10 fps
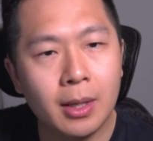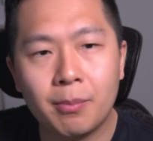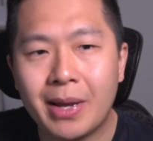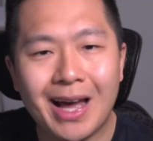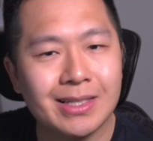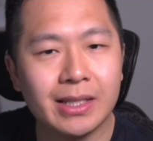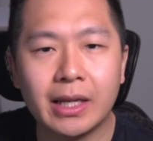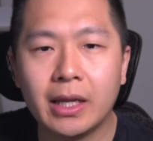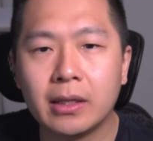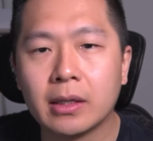pass it
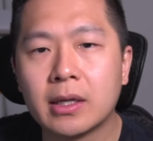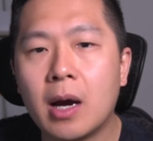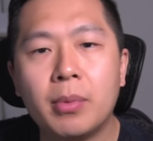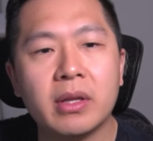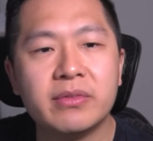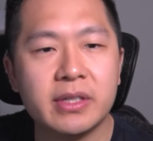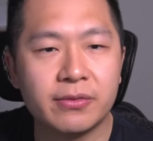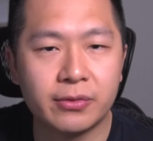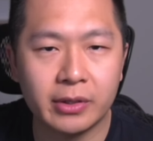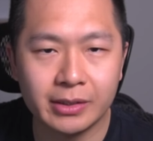in a couple of
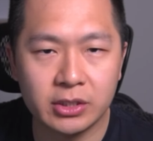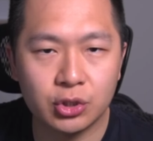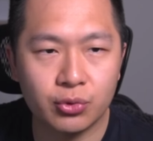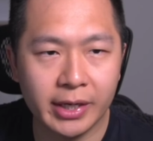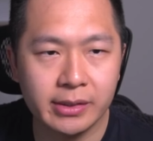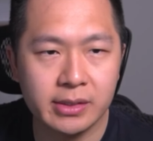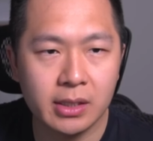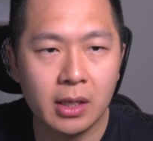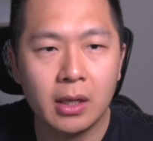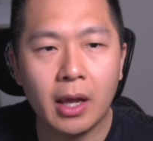different strings,
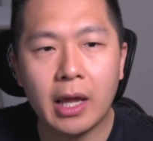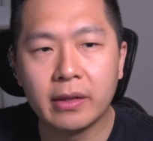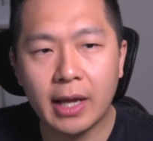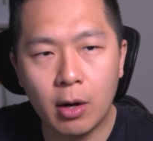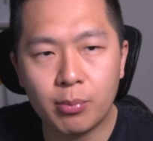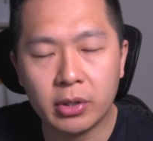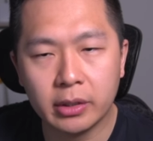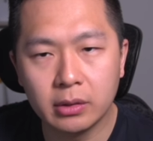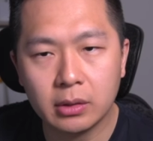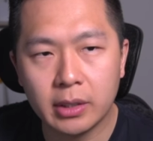and the
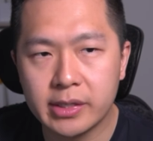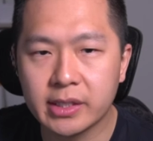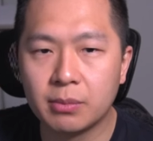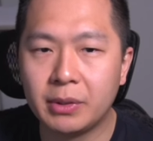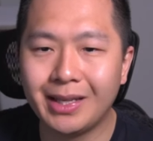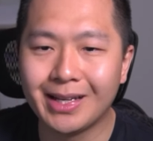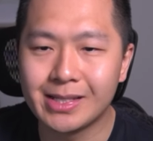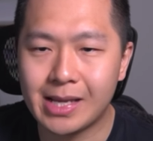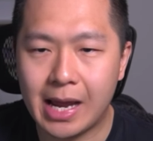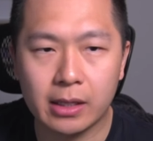output is going to be
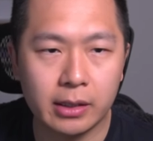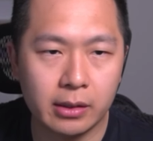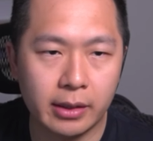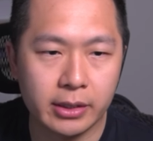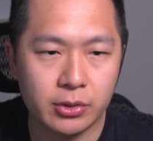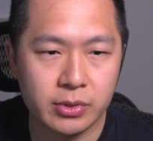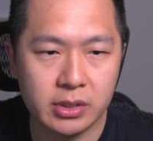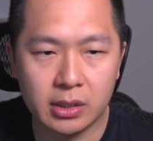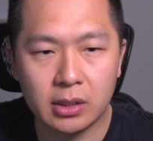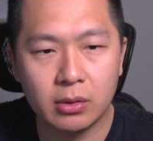exactly like you
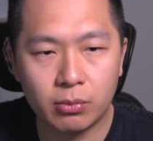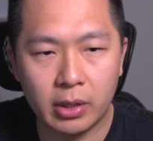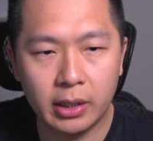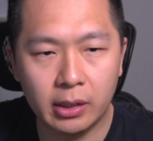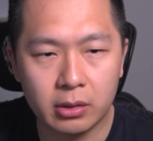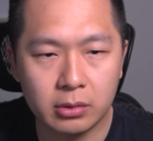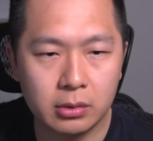see right here.